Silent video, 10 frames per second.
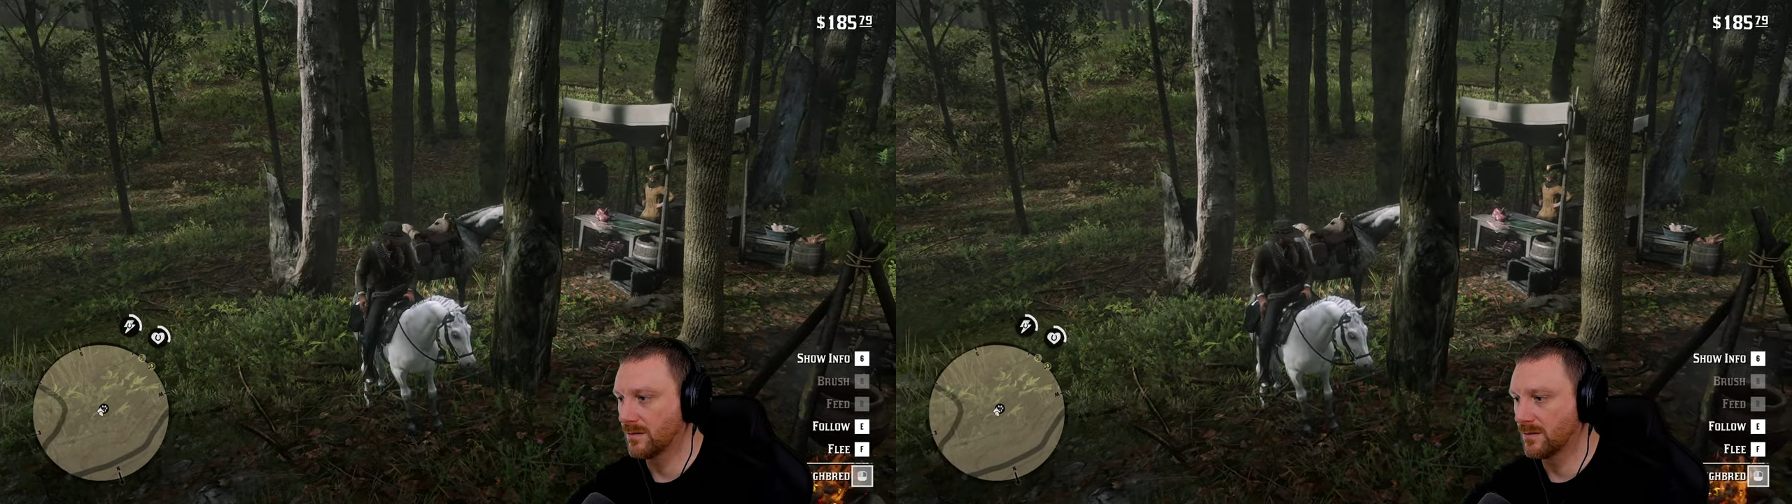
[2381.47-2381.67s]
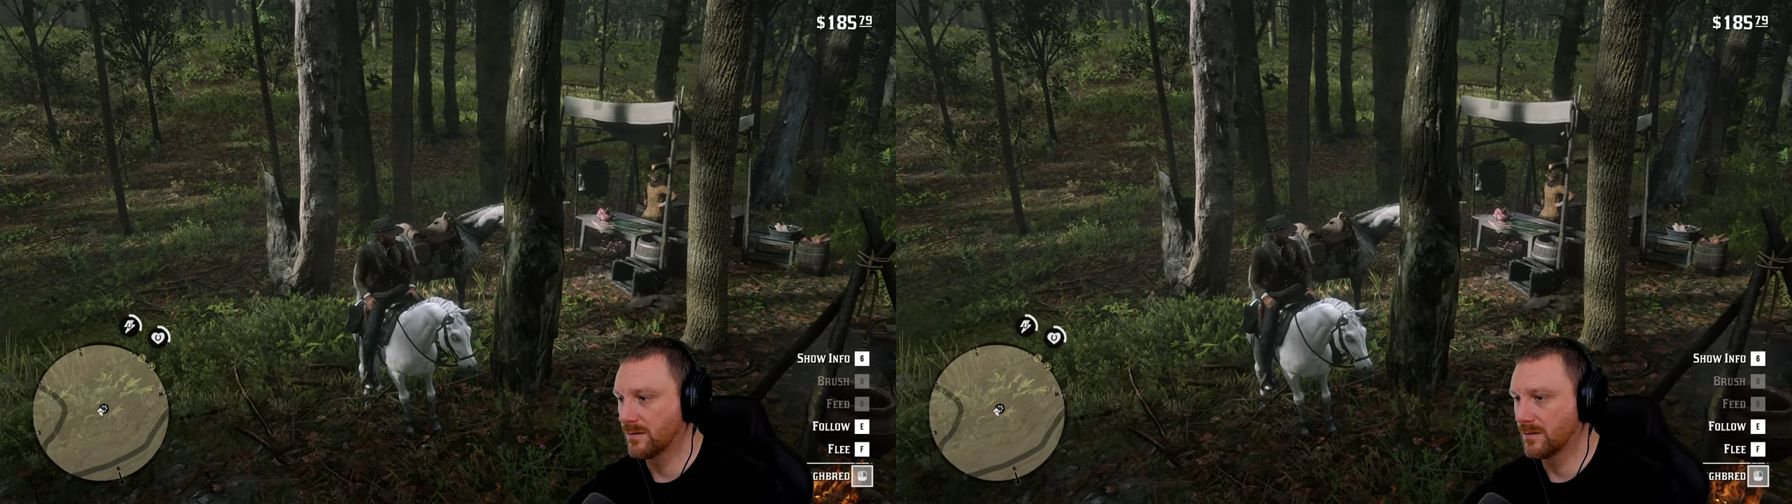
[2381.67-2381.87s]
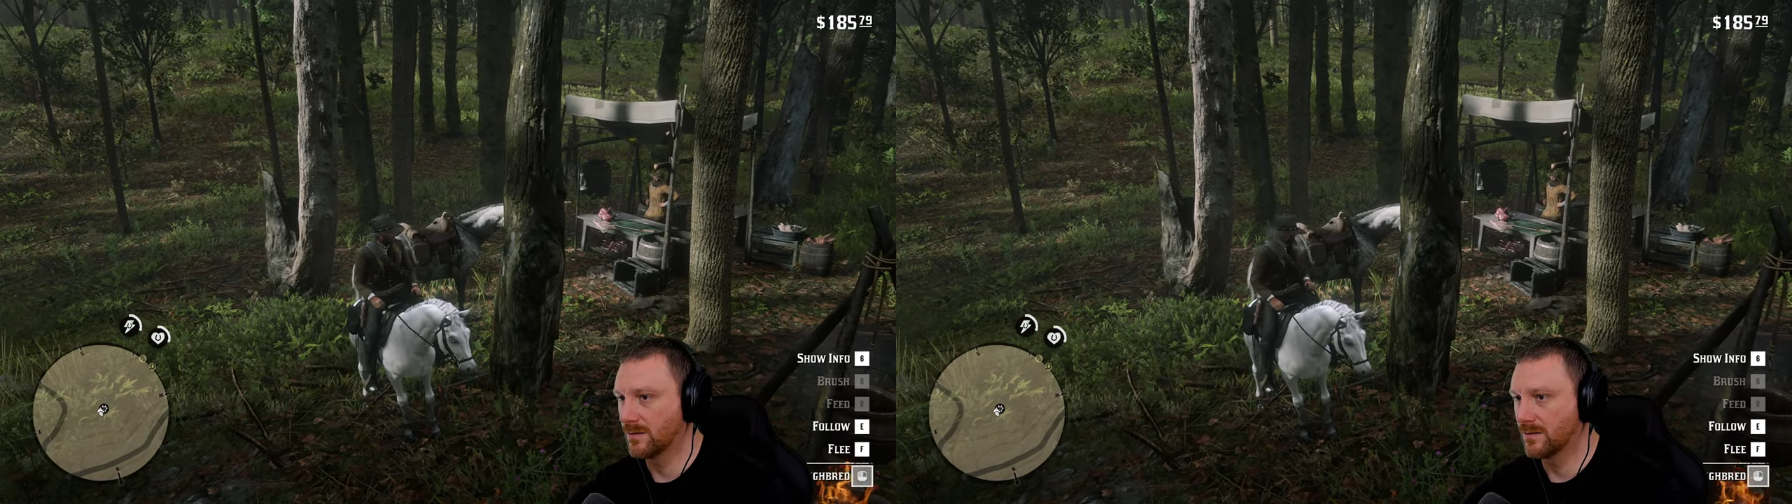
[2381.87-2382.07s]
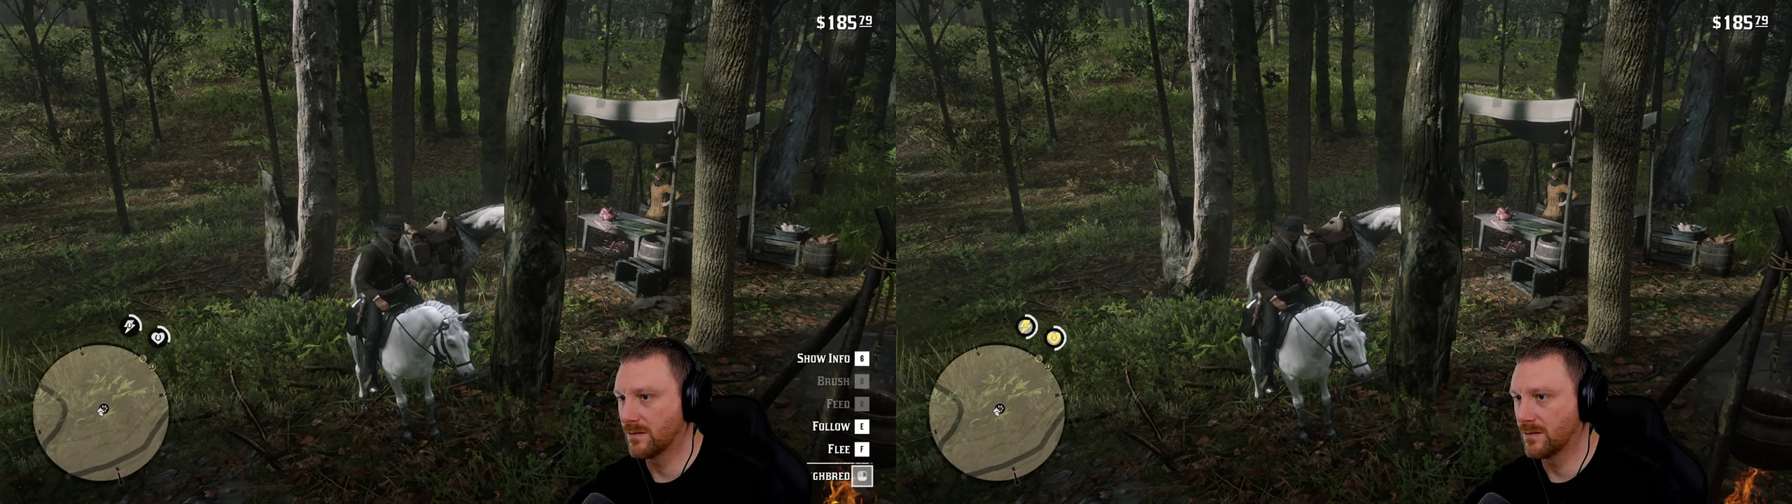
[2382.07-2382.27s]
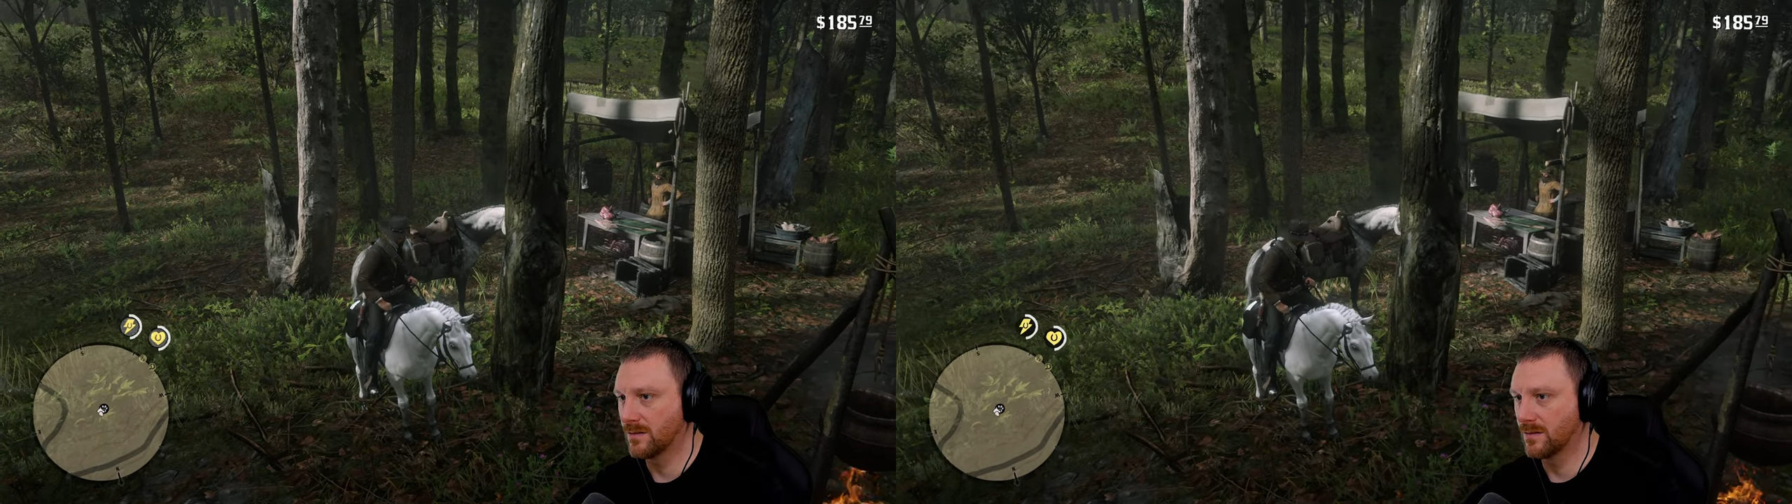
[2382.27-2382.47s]
This way.
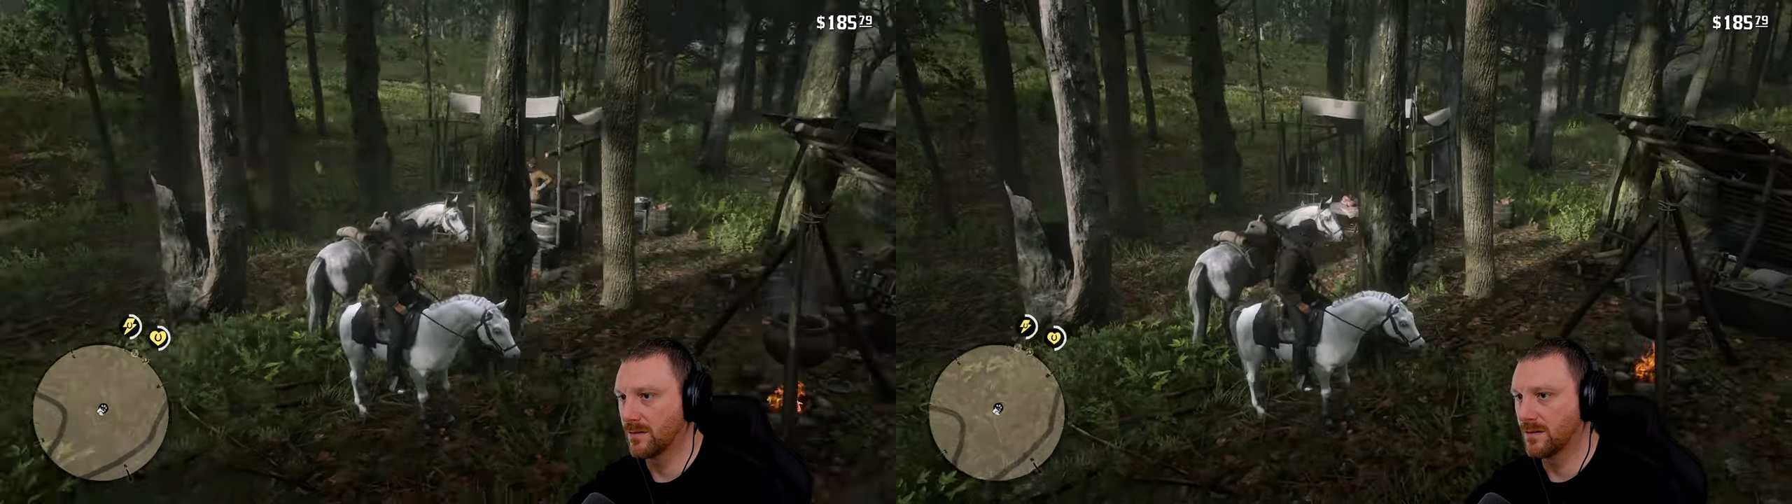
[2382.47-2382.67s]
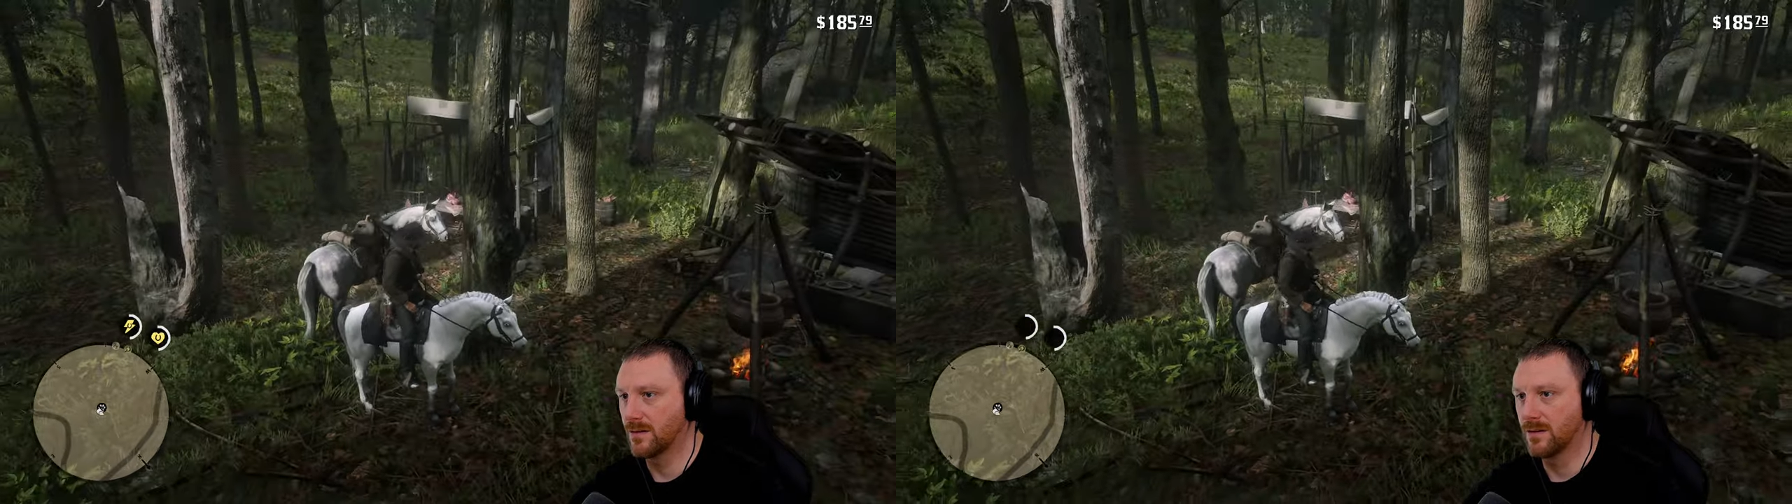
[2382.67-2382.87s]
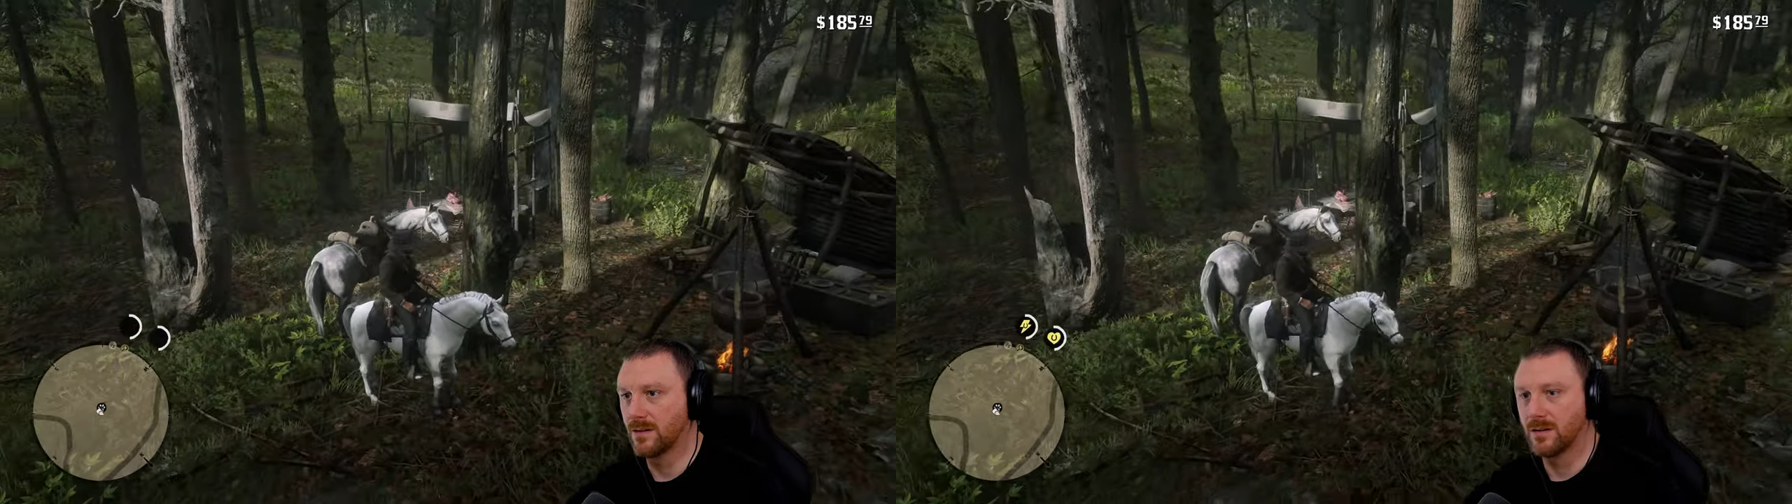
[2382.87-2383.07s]
Come on.